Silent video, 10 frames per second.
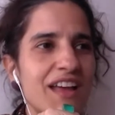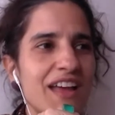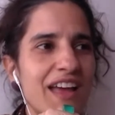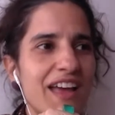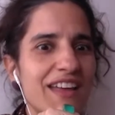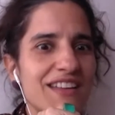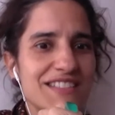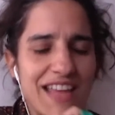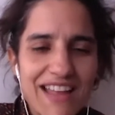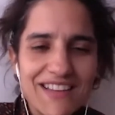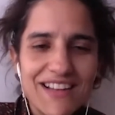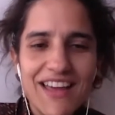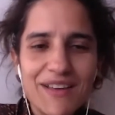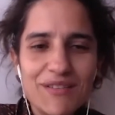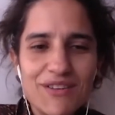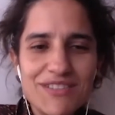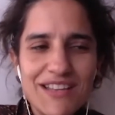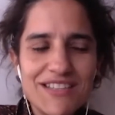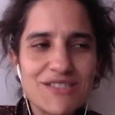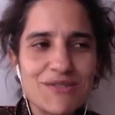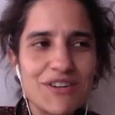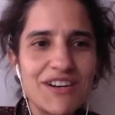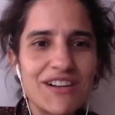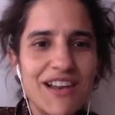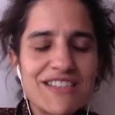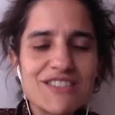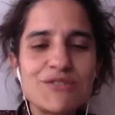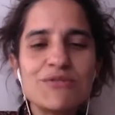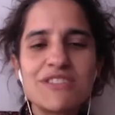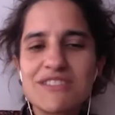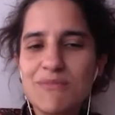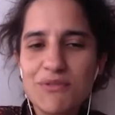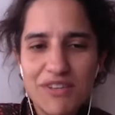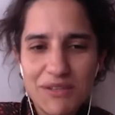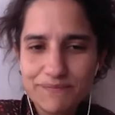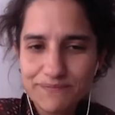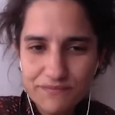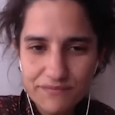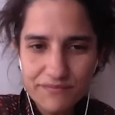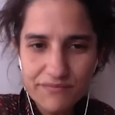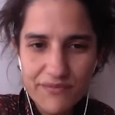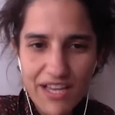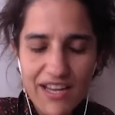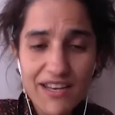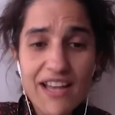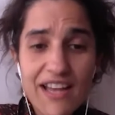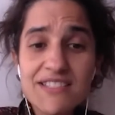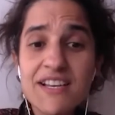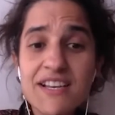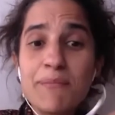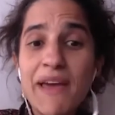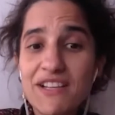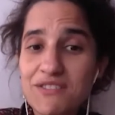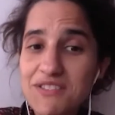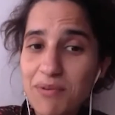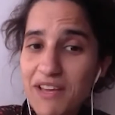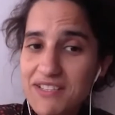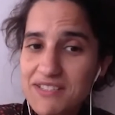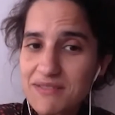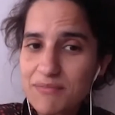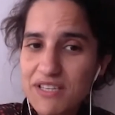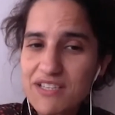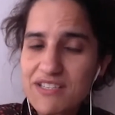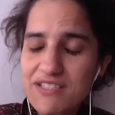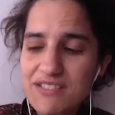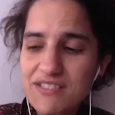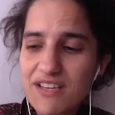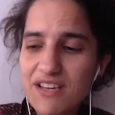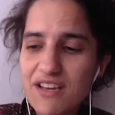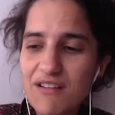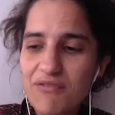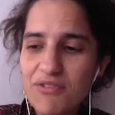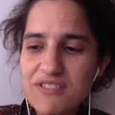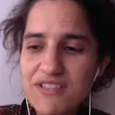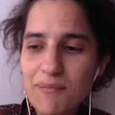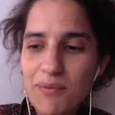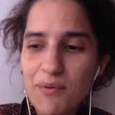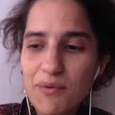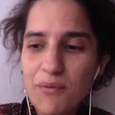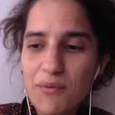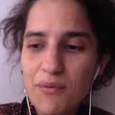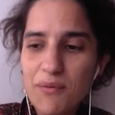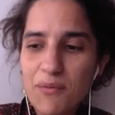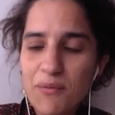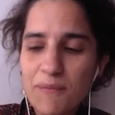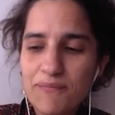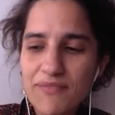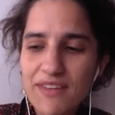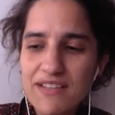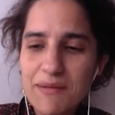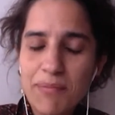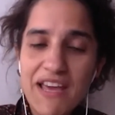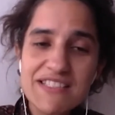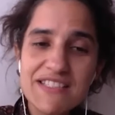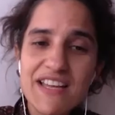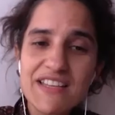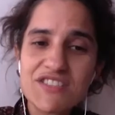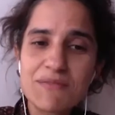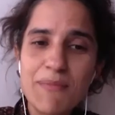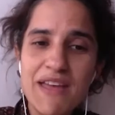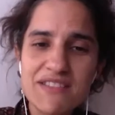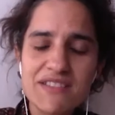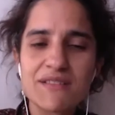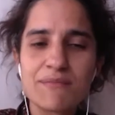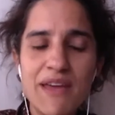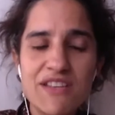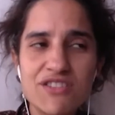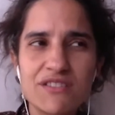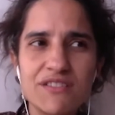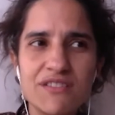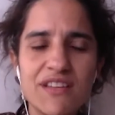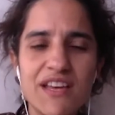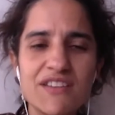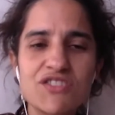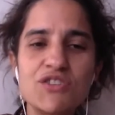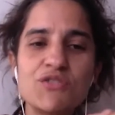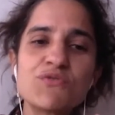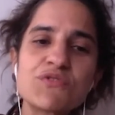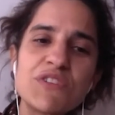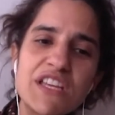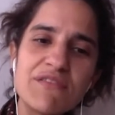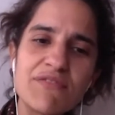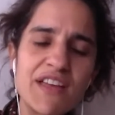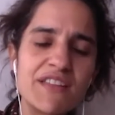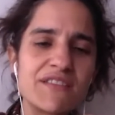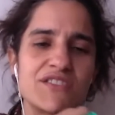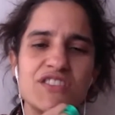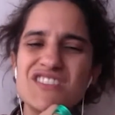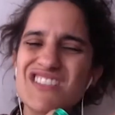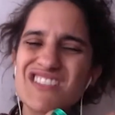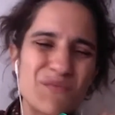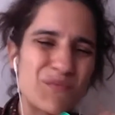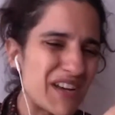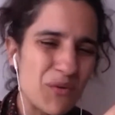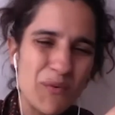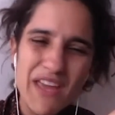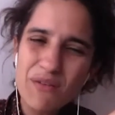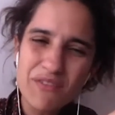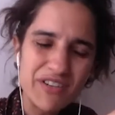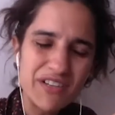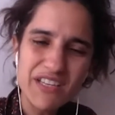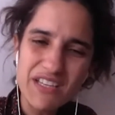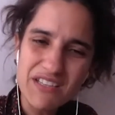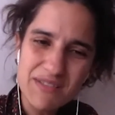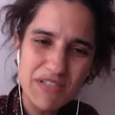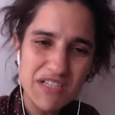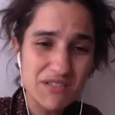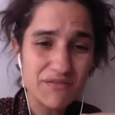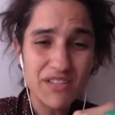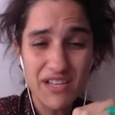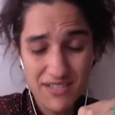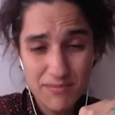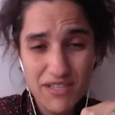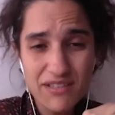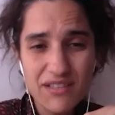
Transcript: And it's that, like, I said to her, let's do this movie and then let's come back to this place. Because, for example, the place that she mentioned that she used to live and she just ran away with her kids because of the husband,